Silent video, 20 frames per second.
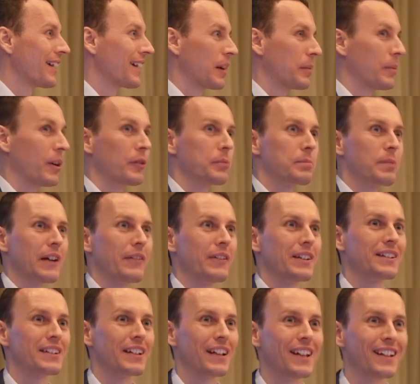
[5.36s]
about
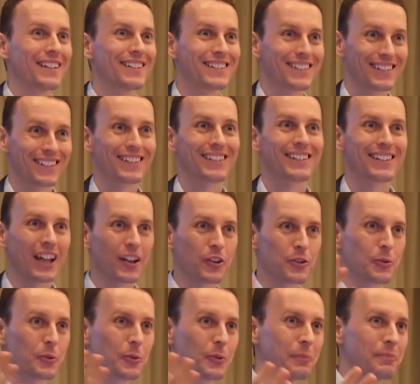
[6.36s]
private credit,
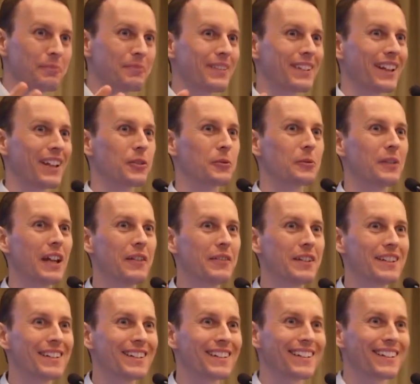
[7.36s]
thanks to
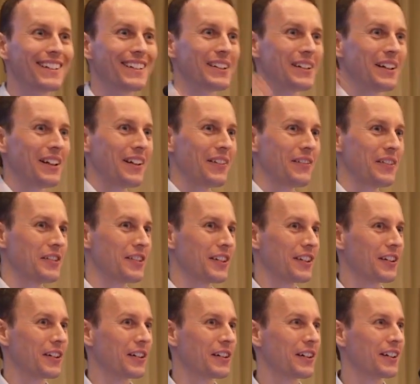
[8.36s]
David. We
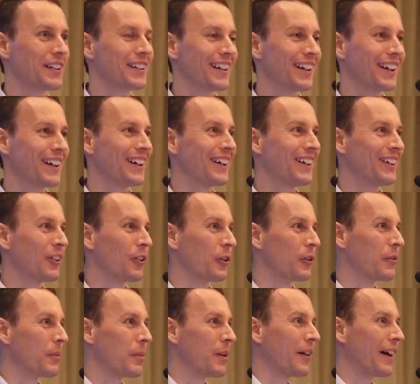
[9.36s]
just heard a
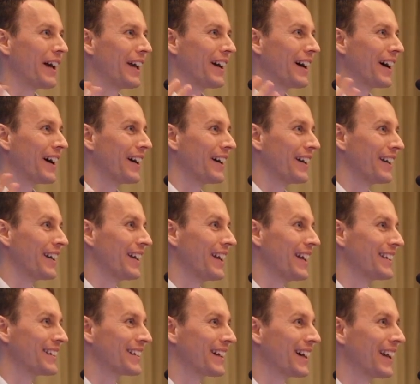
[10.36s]
lot about AI and
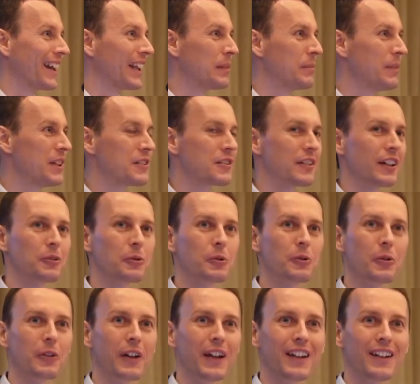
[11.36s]
data. Let me try to
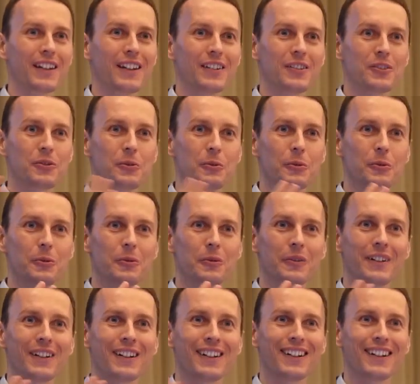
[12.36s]
connect these two
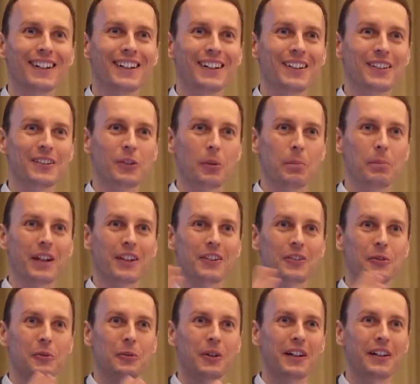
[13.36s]

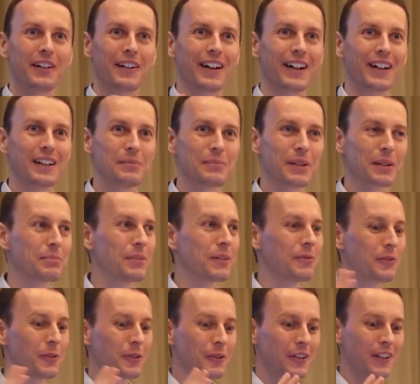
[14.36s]
topics together, right? But
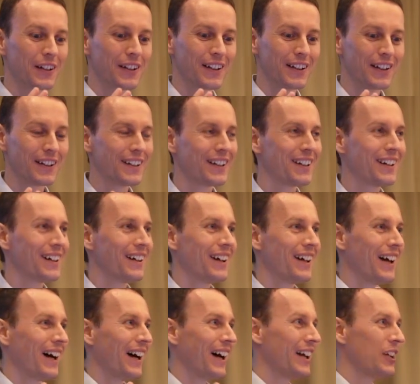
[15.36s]
before
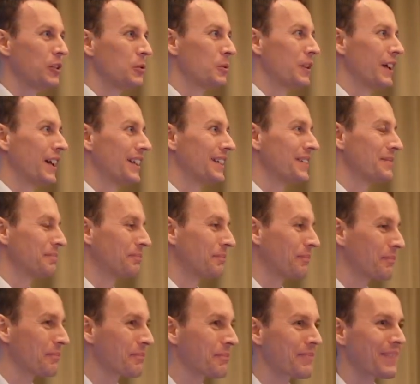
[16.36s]
I do that,
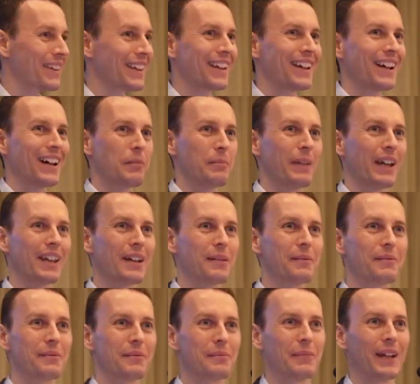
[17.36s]
I
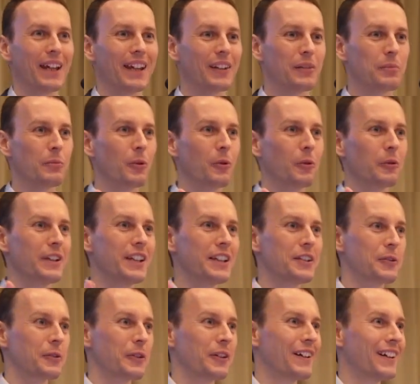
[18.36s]
make a small
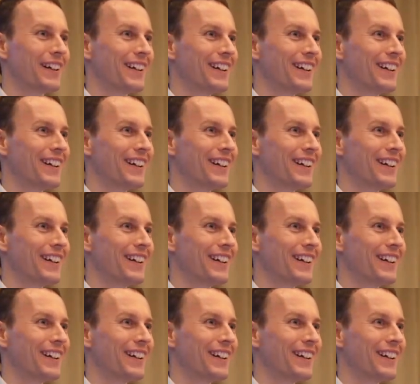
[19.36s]
detour.